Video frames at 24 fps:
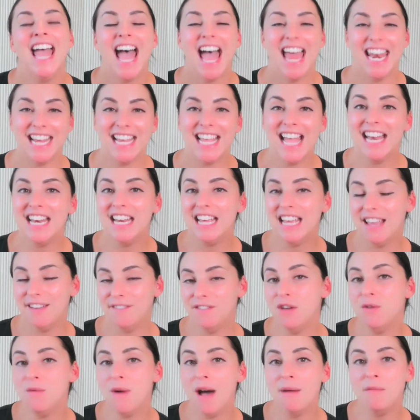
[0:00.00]
And again, if
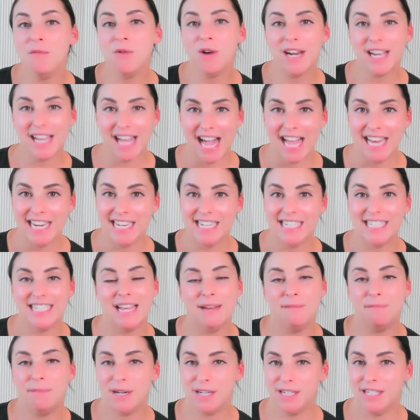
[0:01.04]
you want more guidance
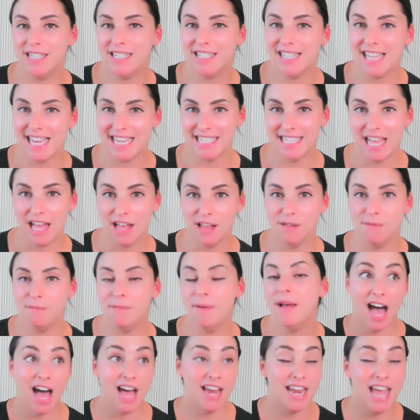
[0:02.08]
and personalized help
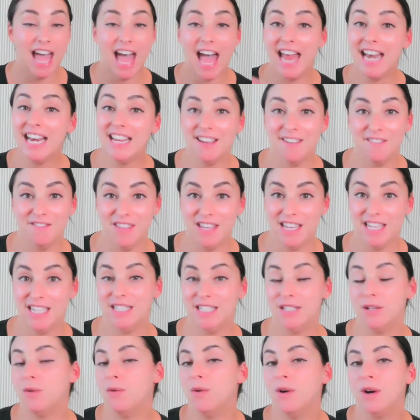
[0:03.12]
on any of
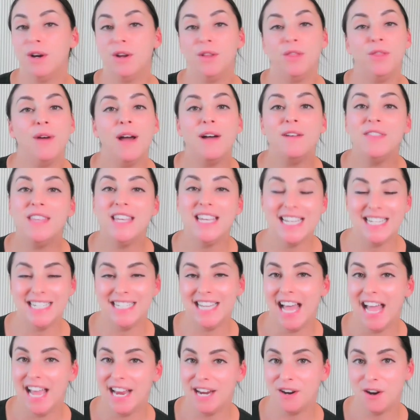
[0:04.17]
these or throughout the
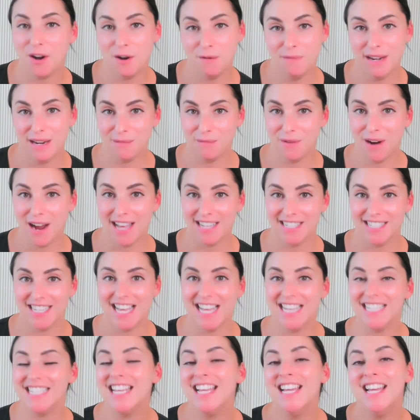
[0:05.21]
entire opening
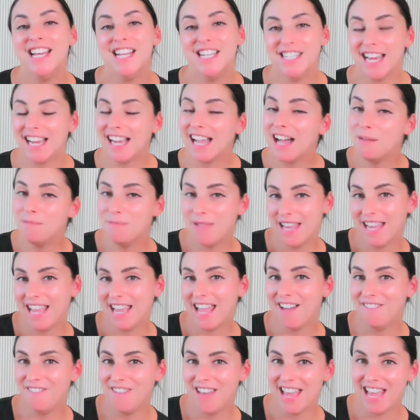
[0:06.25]
process, check out Play
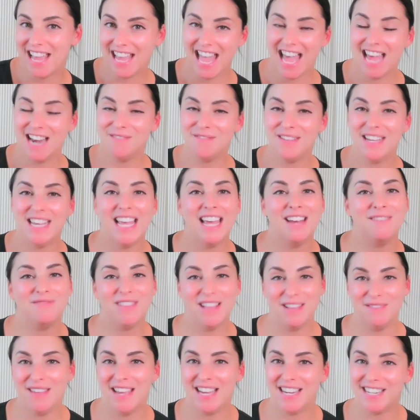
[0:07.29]
Cafe Academy and
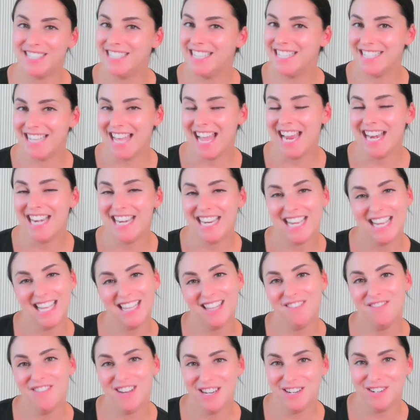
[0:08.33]
Playmaker Society in
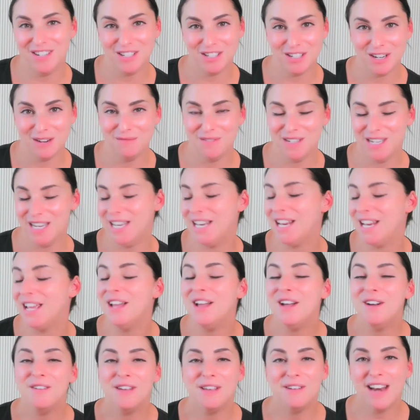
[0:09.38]
the video description.
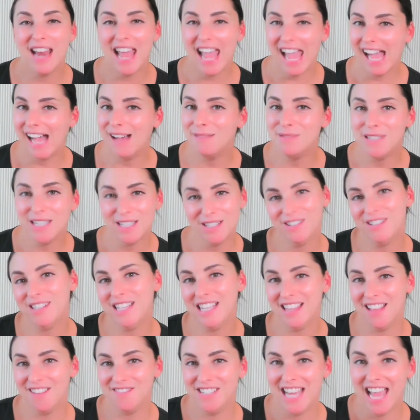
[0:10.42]
We would absolutely
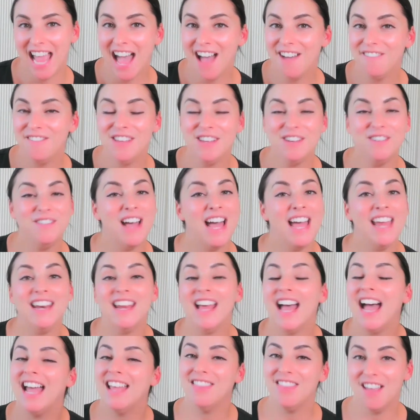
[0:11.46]
love to have you, and
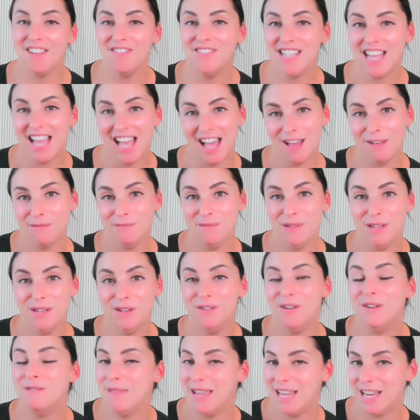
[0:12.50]
I'd love to help
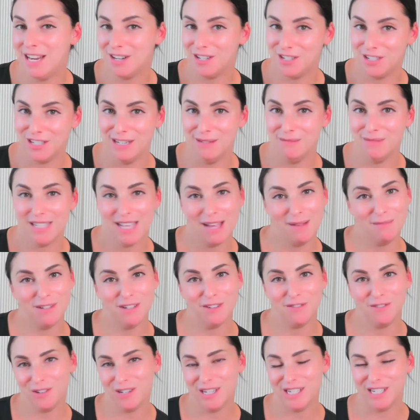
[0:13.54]
you make your dreams come to
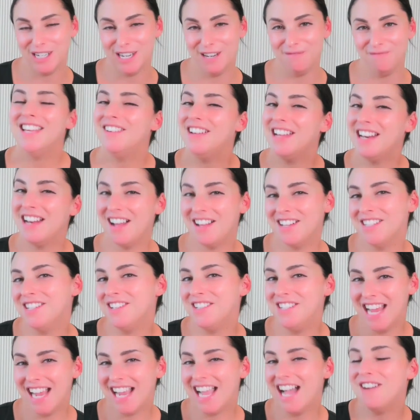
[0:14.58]
fruition. You can also
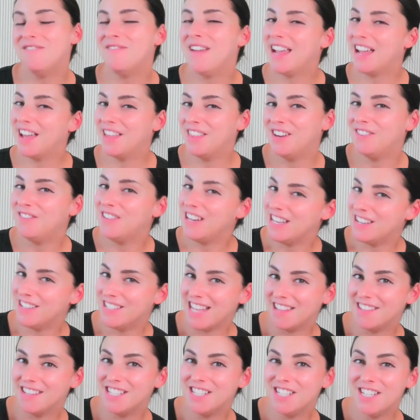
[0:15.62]
check out my other videos
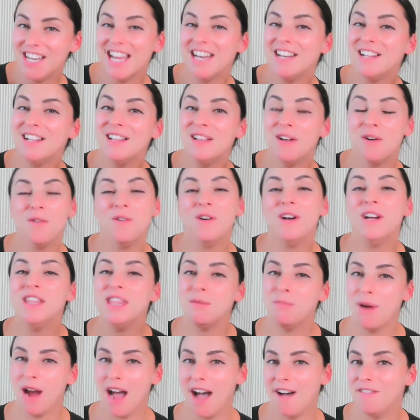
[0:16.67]
on this channel or the
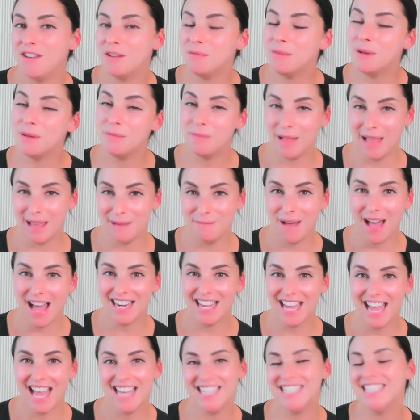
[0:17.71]
Profitable Play
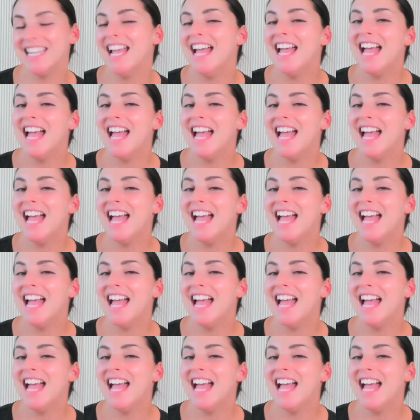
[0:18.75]
podcast.